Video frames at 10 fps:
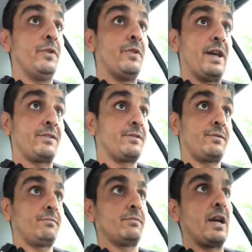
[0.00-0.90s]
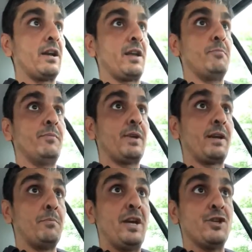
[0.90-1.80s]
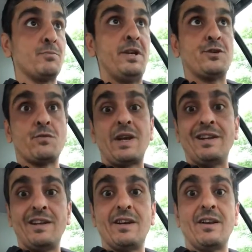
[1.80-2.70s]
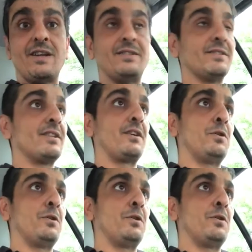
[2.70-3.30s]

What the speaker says: That's kind of like a major regulated license,